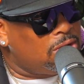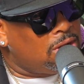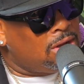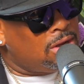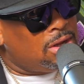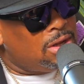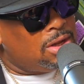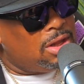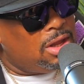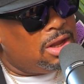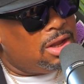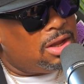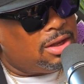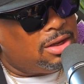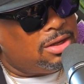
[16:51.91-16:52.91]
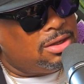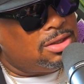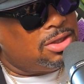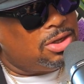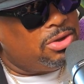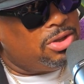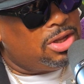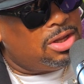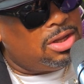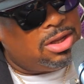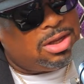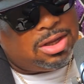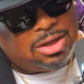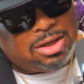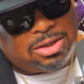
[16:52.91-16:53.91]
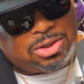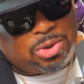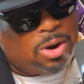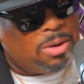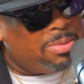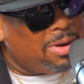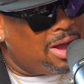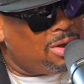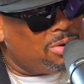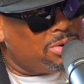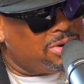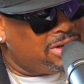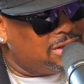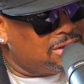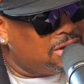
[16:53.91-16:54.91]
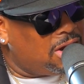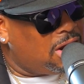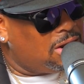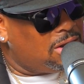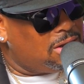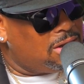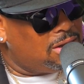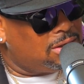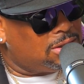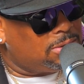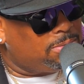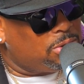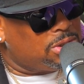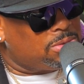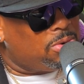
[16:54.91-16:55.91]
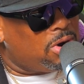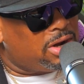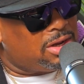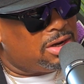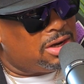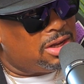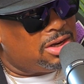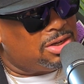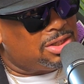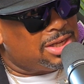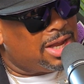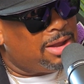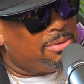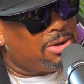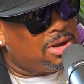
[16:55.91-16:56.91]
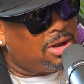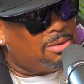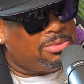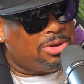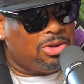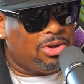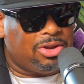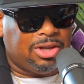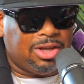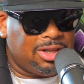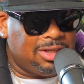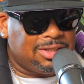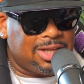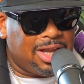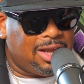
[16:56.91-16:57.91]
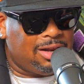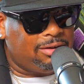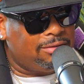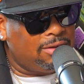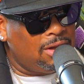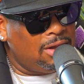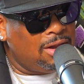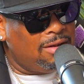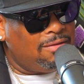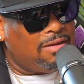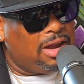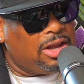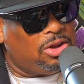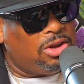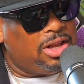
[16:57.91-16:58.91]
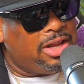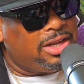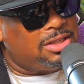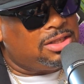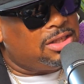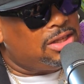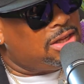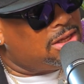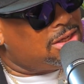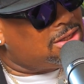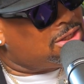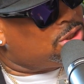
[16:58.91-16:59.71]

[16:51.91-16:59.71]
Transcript: Yeah. So, yeah. Star Power is our sports marketing and entertainment company on the other side of Viola STL.